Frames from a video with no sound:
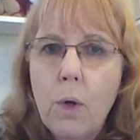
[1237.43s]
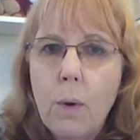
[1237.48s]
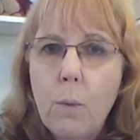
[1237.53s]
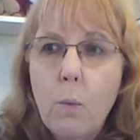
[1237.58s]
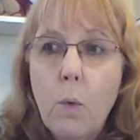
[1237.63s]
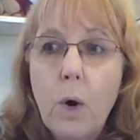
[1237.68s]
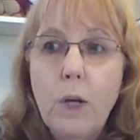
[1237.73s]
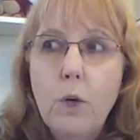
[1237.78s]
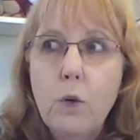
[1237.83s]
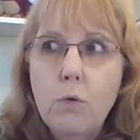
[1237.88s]

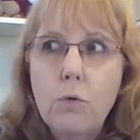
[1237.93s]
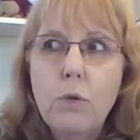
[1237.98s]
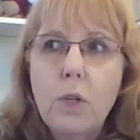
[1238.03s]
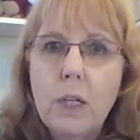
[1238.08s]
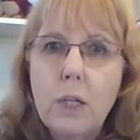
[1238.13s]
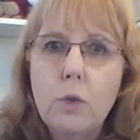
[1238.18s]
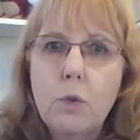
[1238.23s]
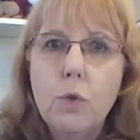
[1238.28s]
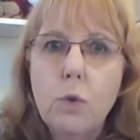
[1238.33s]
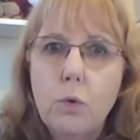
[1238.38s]
what you
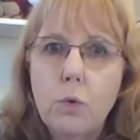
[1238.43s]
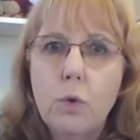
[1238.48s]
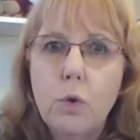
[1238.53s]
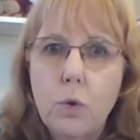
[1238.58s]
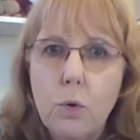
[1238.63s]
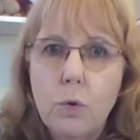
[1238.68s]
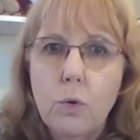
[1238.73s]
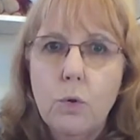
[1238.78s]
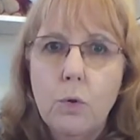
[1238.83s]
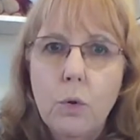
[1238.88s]
need to
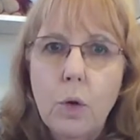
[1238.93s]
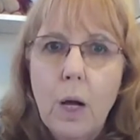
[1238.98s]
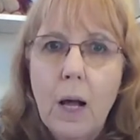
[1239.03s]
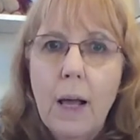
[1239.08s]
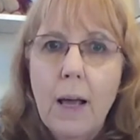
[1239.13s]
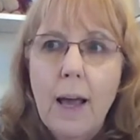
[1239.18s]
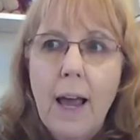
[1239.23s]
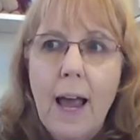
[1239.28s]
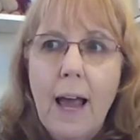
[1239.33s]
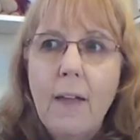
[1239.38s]
do.
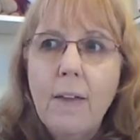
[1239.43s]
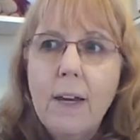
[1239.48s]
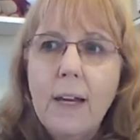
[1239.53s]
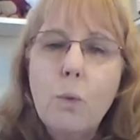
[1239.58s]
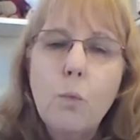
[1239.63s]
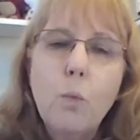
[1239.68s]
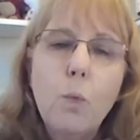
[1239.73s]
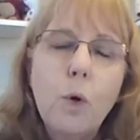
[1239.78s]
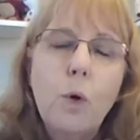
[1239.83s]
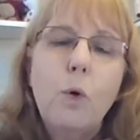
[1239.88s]
And
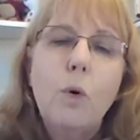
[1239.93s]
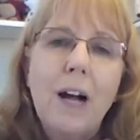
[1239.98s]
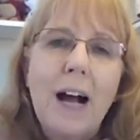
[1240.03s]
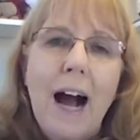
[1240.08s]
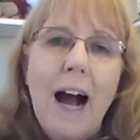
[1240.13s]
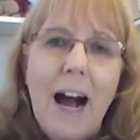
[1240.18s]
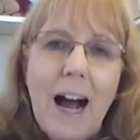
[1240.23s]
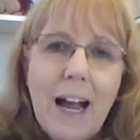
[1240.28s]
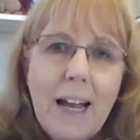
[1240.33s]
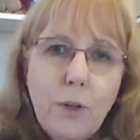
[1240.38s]
it will
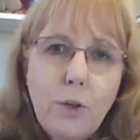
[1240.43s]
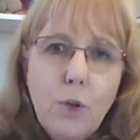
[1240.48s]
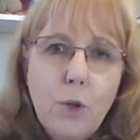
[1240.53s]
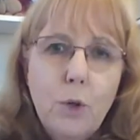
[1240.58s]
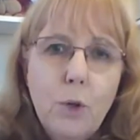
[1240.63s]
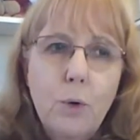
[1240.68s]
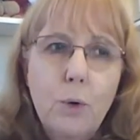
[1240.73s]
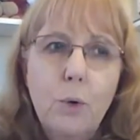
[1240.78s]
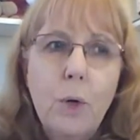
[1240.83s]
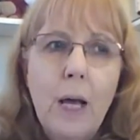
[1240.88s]
guide
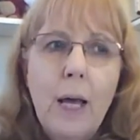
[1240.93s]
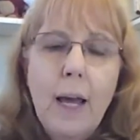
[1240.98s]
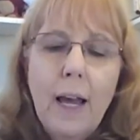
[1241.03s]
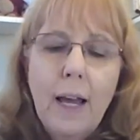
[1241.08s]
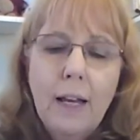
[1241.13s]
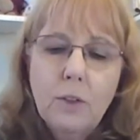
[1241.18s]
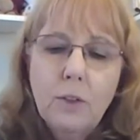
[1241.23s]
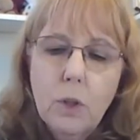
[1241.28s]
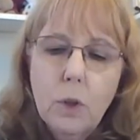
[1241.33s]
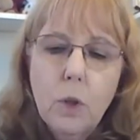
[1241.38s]
you
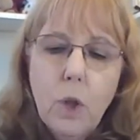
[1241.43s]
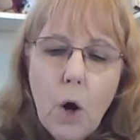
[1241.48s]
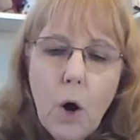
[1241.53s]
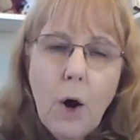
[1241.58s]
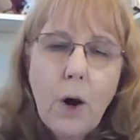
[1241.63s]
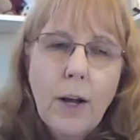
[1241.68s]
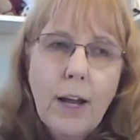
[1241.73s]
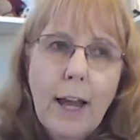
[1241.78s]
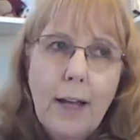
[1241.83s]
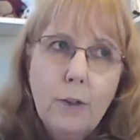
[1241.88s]
as
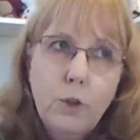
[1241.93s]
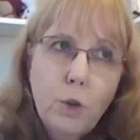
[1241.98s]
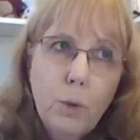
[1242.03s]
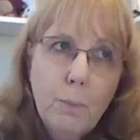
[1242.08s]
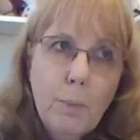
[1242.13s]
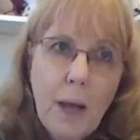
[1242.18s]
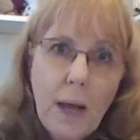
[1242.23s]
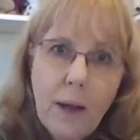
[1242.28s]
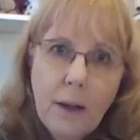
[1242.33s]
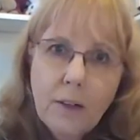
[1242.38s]
long as you
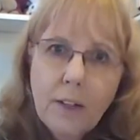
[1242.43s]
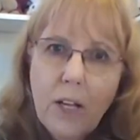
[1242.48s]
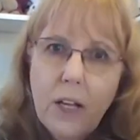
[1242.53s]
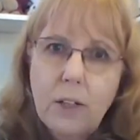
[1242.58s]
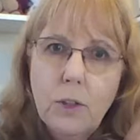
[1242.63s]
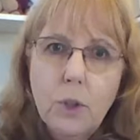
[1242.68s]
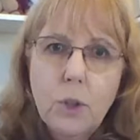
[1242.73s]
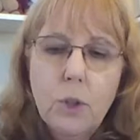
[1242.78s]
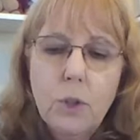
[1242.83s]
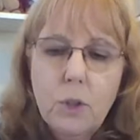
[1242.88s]
pay
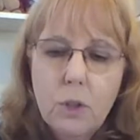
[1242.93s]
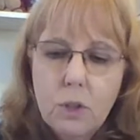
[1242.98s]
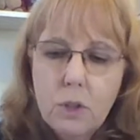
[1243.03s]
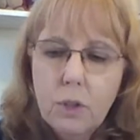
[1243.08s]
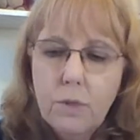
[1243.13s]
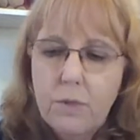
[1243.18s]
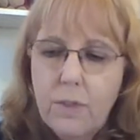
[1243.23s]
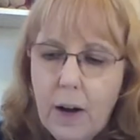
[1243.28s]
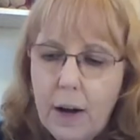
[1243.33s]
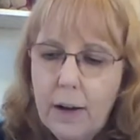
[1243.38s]
attention to
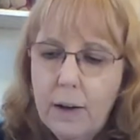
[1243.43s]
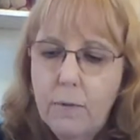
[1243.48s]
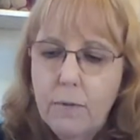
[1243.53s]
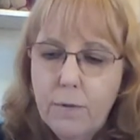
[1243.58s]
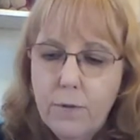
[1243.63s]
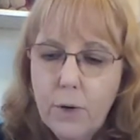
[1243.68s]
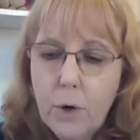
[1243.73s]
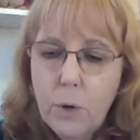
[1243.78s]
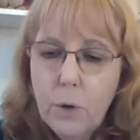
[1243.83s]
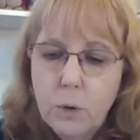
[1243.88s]
divine
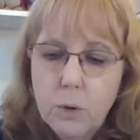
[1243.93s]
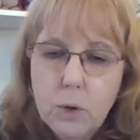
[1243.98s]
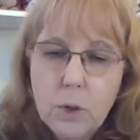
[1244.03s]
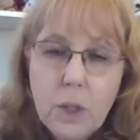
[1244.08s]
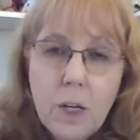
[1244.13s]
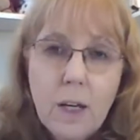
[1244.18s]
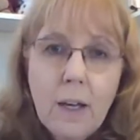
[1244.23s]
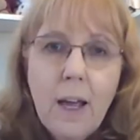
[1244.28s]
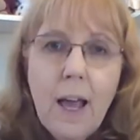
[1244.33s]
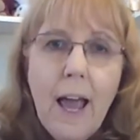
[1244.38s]
first
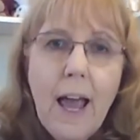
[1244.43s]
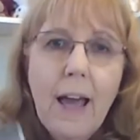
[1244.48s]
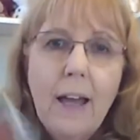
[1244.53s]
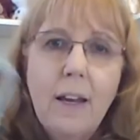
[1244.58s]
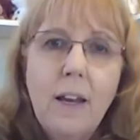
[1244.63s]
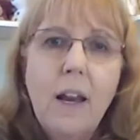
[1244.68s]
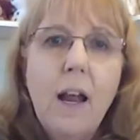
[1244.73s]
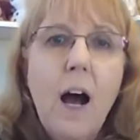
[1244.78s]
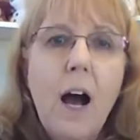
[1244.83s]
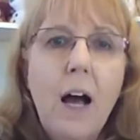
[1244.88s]

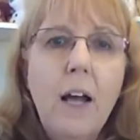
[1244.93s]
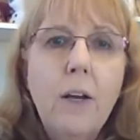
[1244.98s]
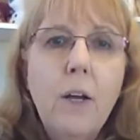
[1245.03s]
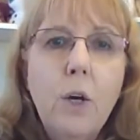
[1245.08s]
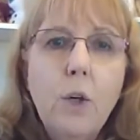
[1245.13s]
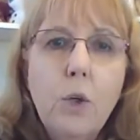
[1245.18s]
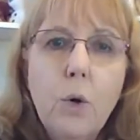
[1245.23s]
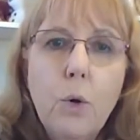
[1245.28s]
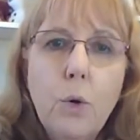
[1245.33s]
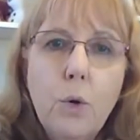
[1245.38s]
and not
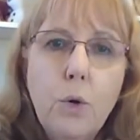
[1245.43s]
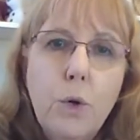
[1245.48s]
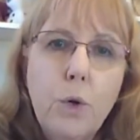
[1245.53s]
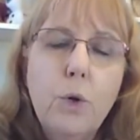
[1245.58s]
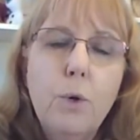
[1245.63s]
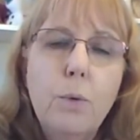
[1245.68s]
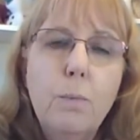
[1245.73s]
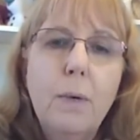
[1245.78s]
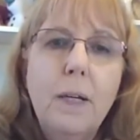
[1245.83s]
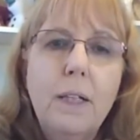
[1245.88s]
your
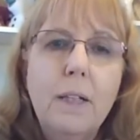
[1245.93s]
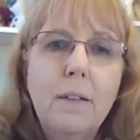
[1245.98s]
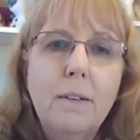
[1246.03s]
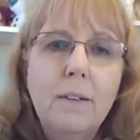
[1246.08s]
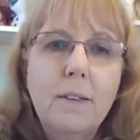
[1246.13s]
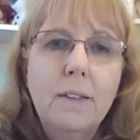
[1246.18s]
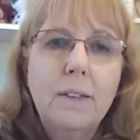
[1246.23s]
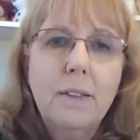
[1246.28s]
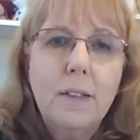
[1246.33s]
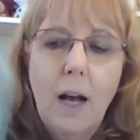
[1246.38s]
human
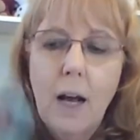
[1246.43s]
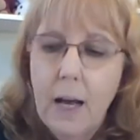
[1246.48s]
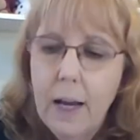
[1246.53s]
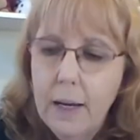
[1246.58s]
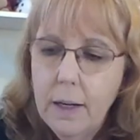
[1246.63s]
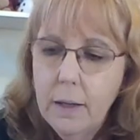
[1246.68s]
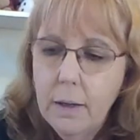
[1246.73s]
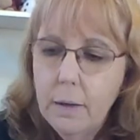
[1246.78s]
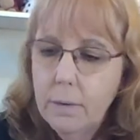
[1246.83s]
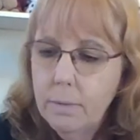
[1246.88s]

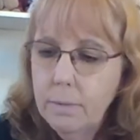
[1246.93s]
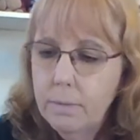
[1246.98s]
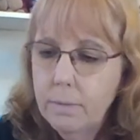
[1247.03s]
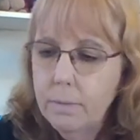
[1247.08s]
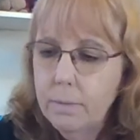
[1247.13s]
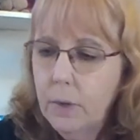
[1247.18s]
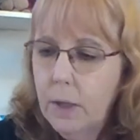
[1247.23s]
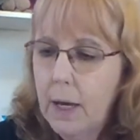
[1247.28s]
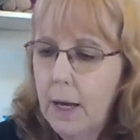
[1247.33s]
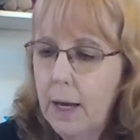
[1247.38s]
side.
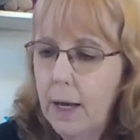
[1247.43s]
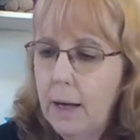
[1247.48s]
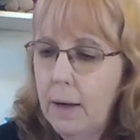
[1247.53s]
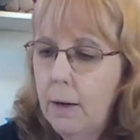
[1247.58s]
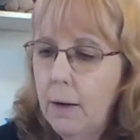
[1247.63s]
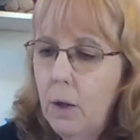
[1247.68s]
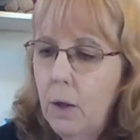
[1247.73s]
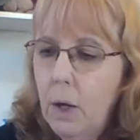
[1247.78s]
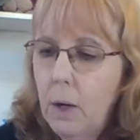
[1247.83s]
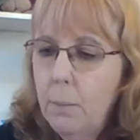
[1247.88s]

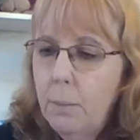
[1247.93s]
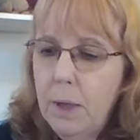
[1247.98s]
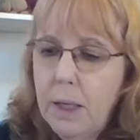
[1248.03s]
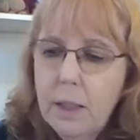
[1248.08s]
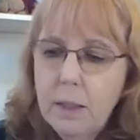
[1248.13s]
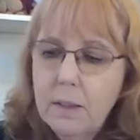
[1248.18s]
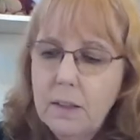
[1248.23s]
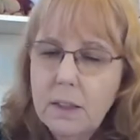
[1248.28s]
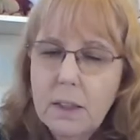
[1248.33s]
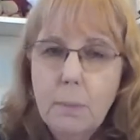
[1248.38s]
Okay?
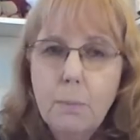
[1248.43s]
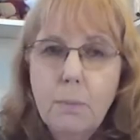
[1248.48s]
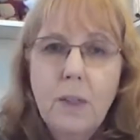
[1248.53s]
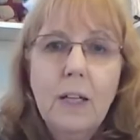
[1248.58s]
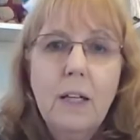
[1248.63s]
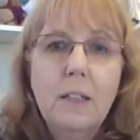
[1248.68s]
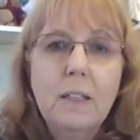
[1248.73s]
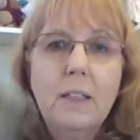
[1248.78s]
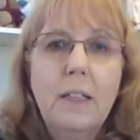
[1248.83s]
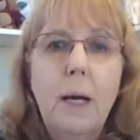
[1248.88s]
Because
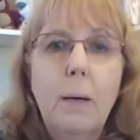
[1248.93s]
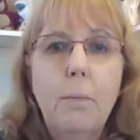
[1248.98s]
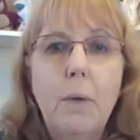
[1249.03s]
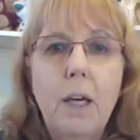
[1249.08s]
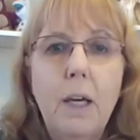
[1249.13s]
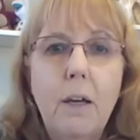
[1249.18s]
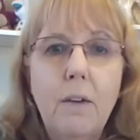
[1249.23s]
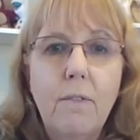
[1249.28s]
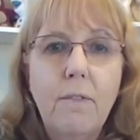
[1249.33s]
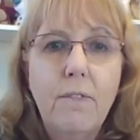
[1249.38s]
something is
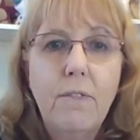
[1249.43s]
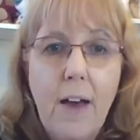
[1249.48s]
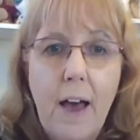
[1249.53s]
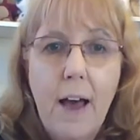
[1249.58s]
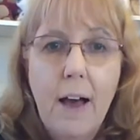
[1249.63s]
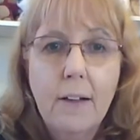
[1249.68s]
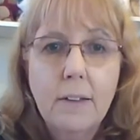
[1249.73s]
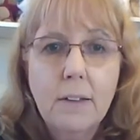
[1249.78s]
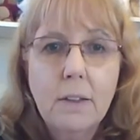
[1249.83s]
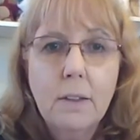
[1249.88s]
coming in
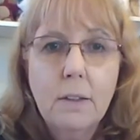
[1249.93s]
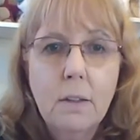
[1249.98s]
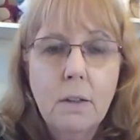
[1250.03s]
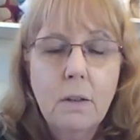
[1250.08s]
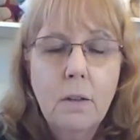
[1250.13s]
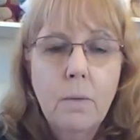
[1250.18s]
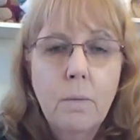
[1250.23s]
fast.